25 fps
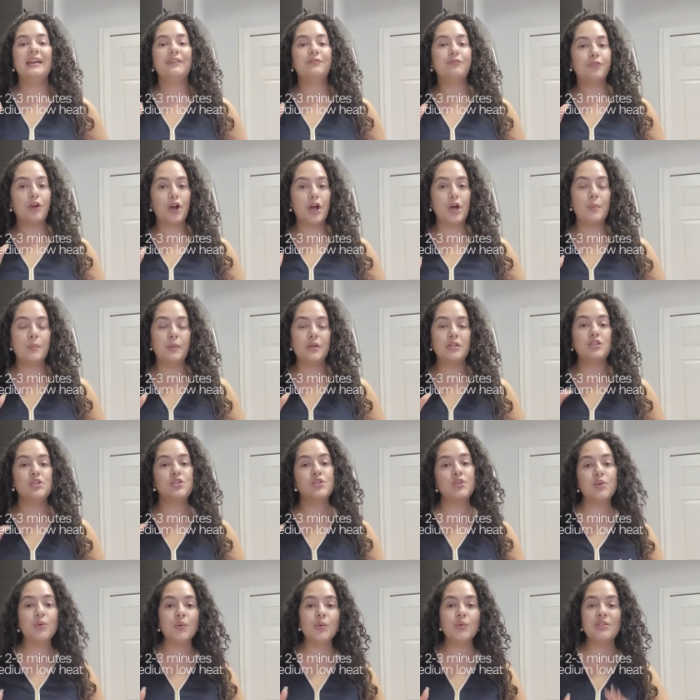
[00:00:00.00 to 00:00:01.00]
from
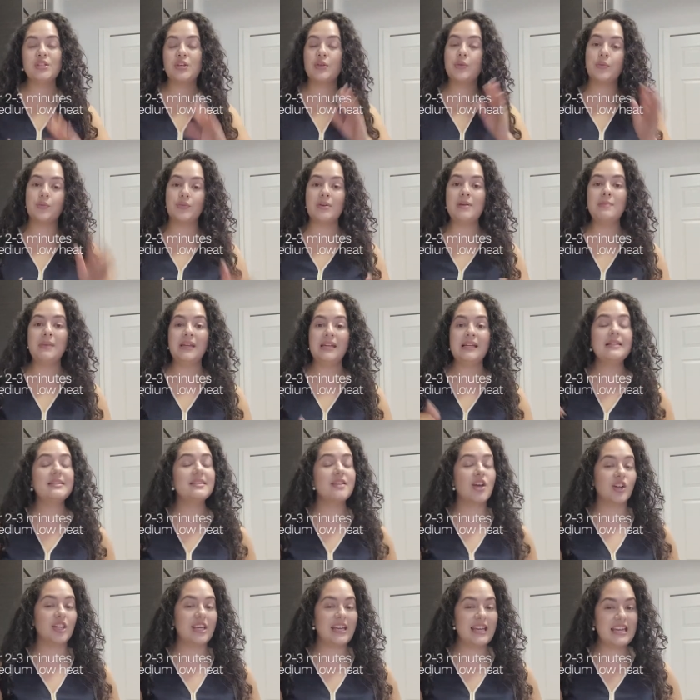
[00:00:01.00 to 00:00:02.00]
2 to 3 minutes
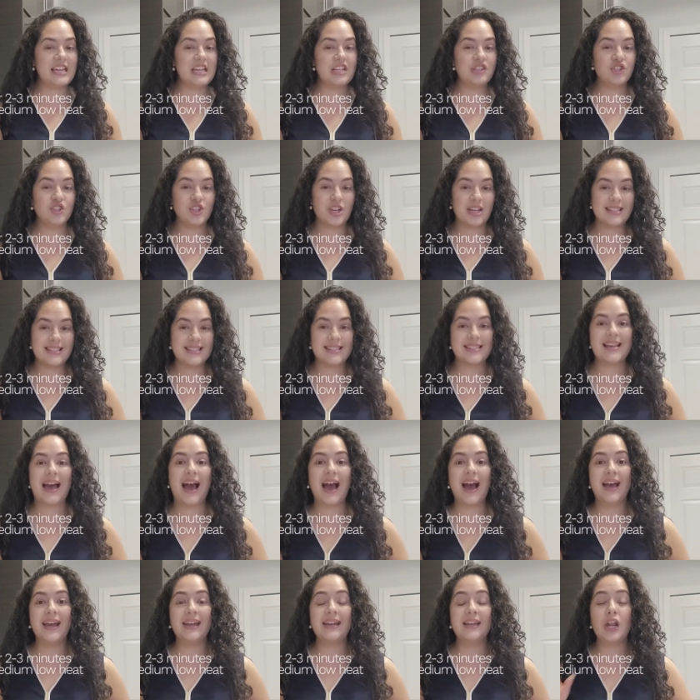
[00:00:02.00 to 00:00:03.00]
on each
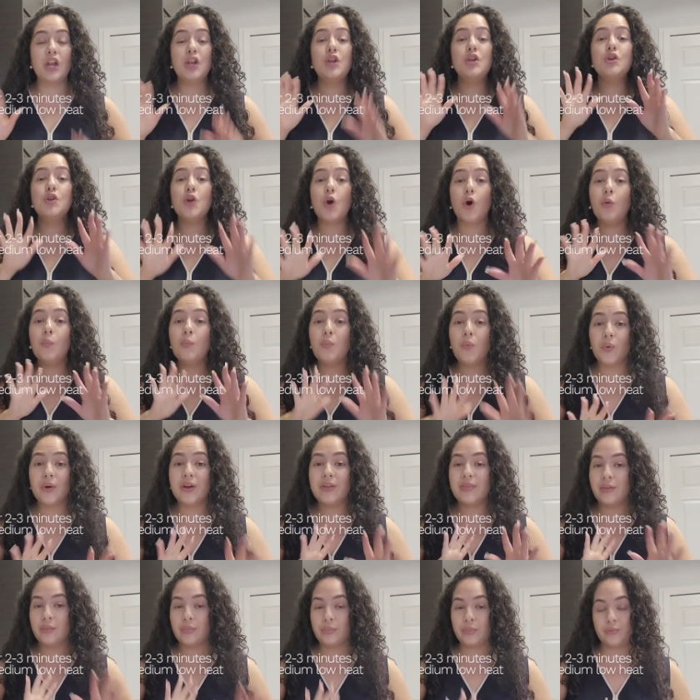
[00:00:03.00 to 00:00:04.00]
side, no more
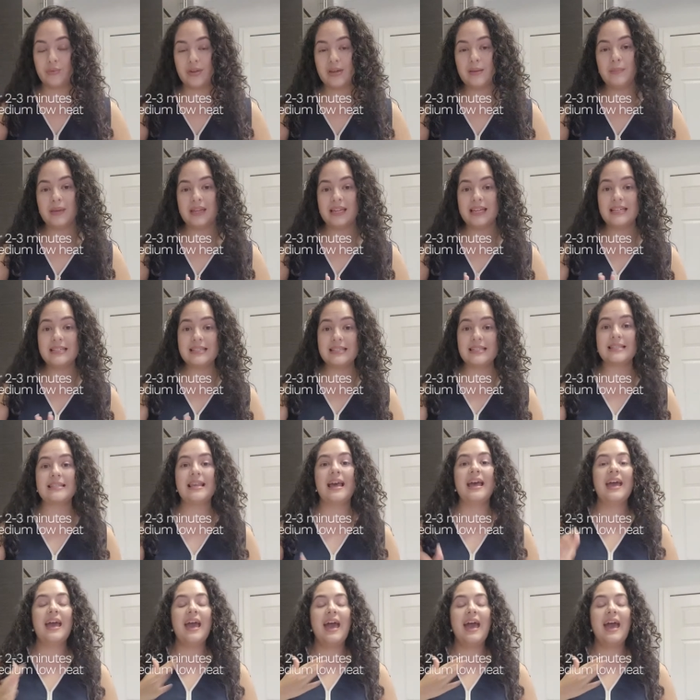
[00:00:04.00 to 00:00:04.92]
than 3 minutes.